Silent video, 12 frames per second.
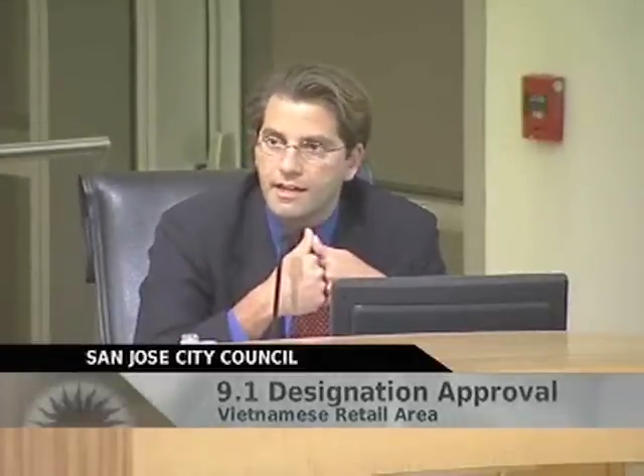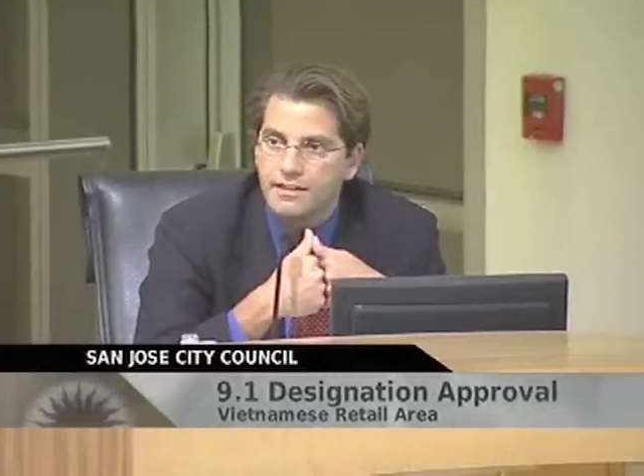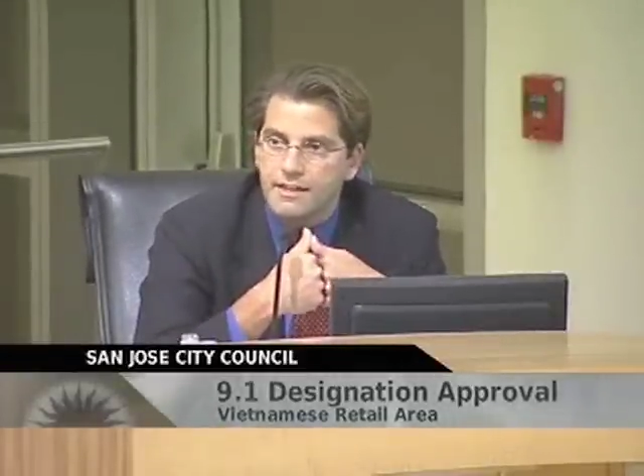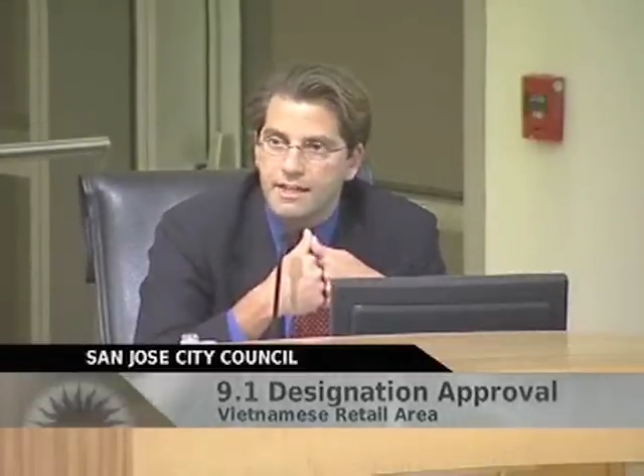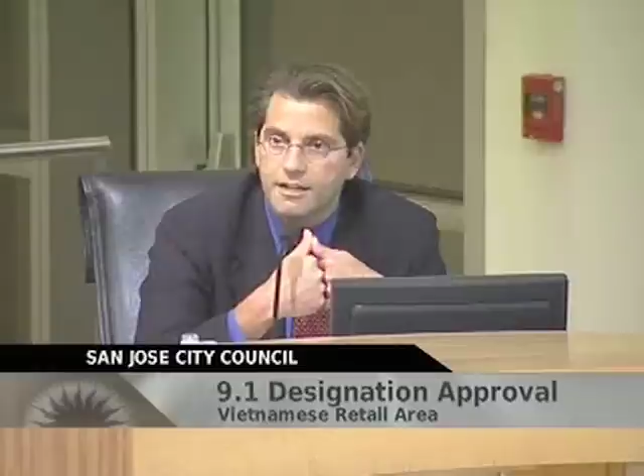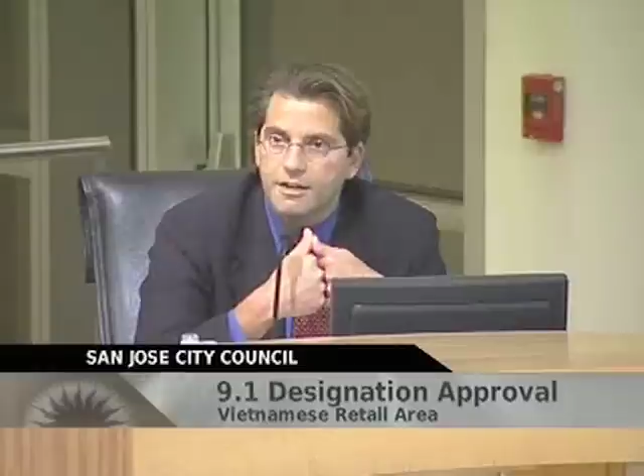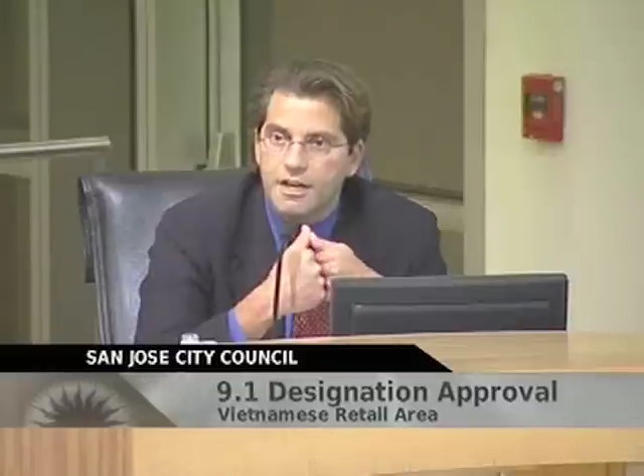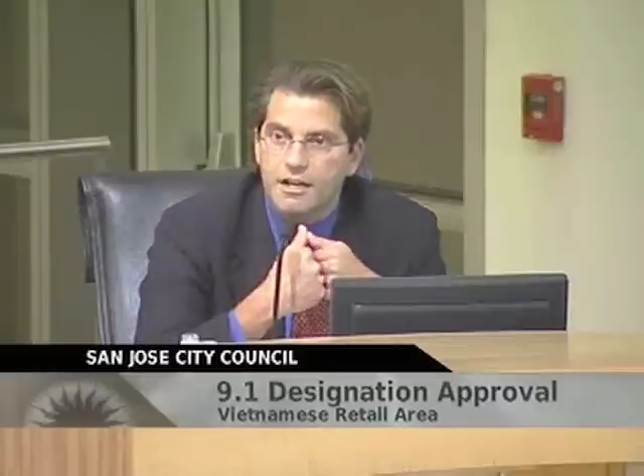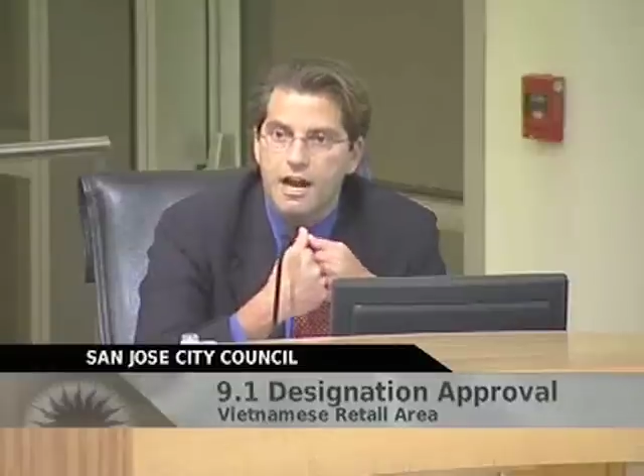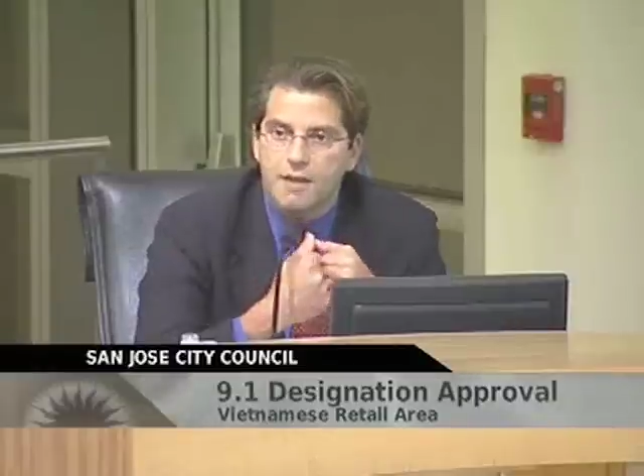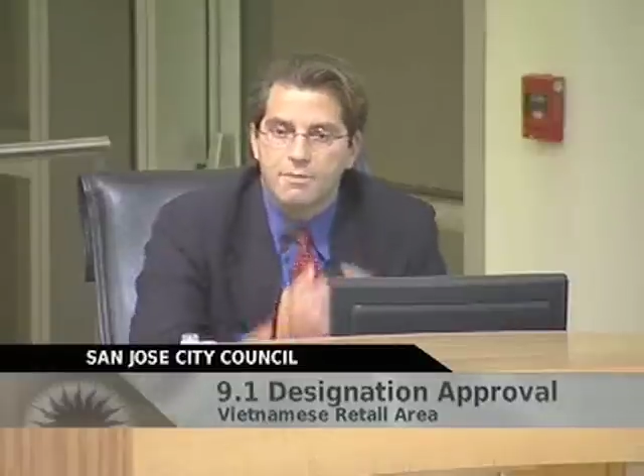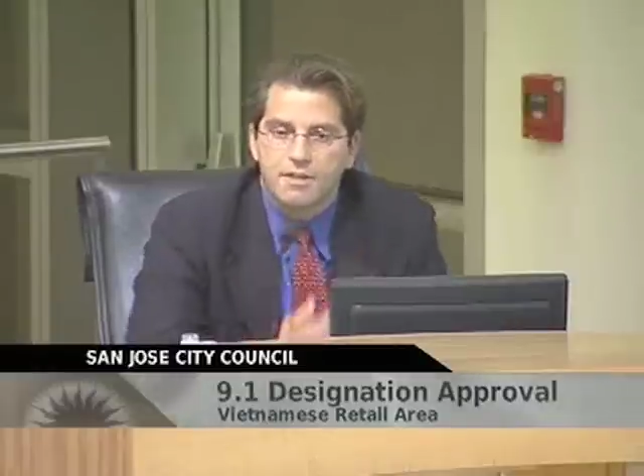And I think,
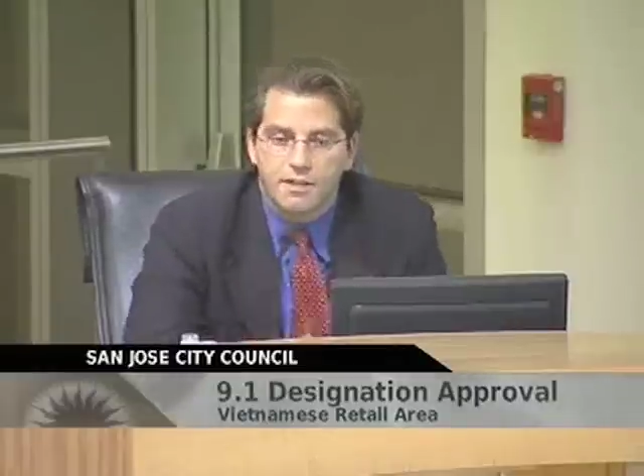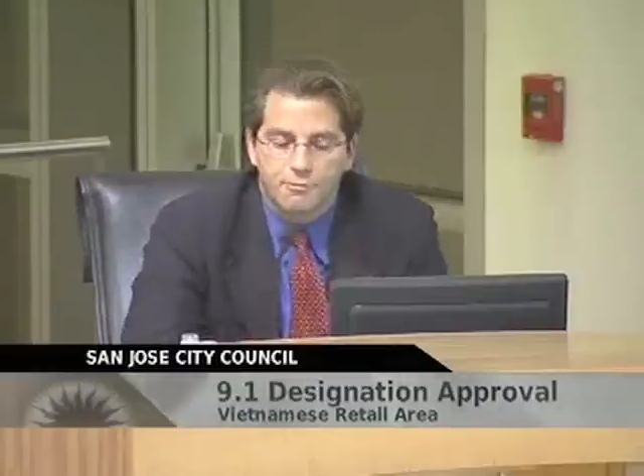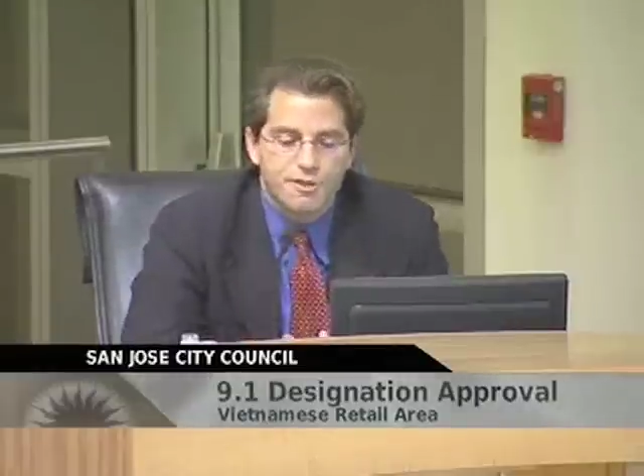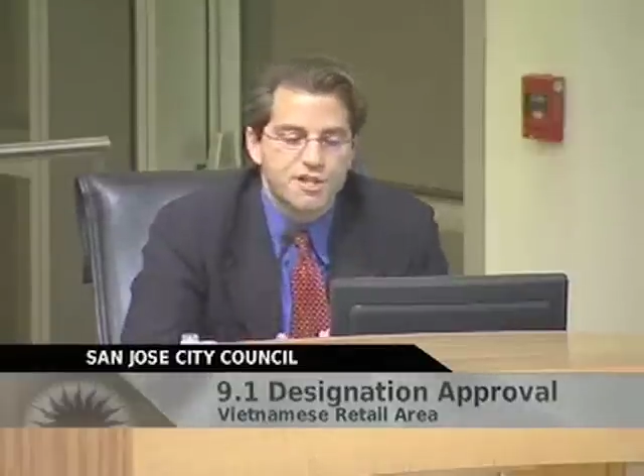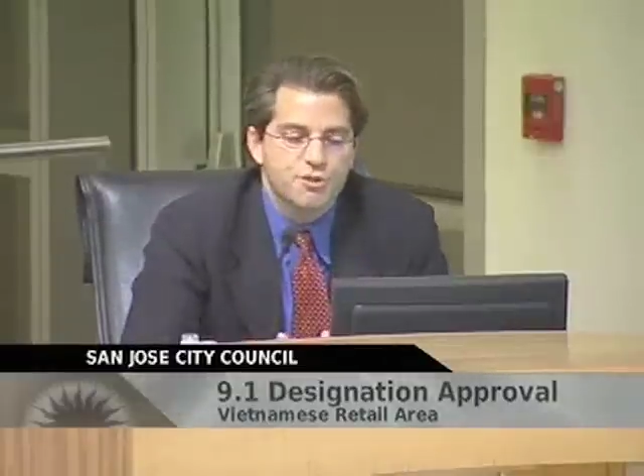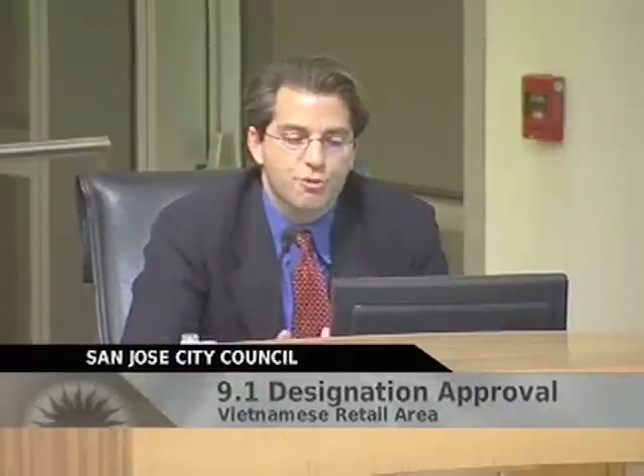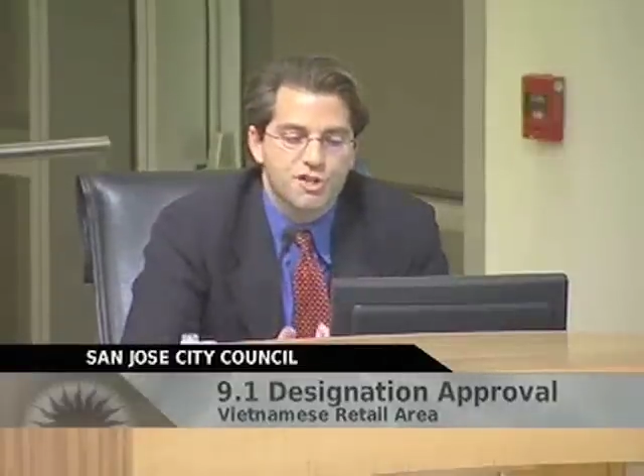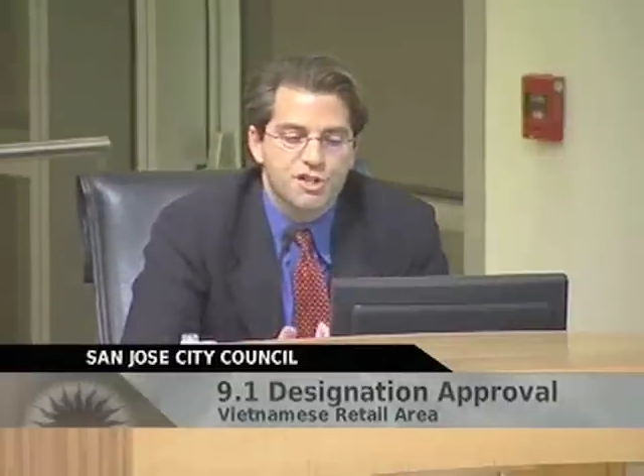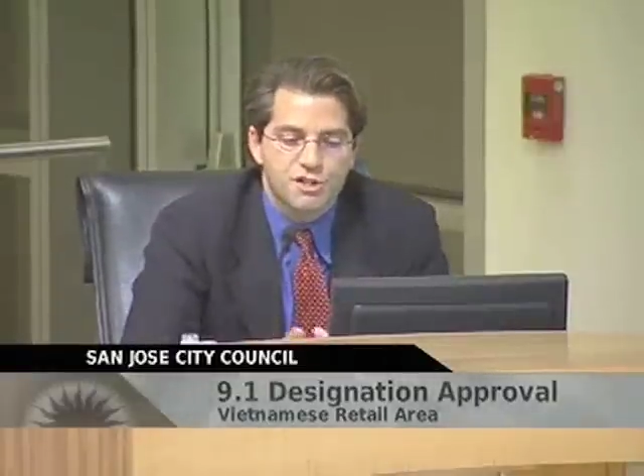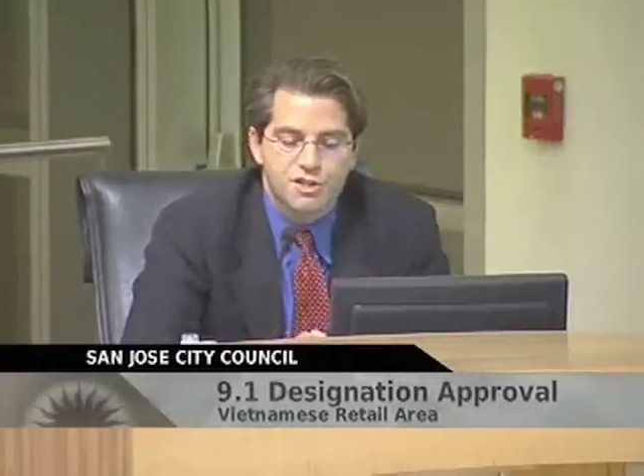and I'm in a resource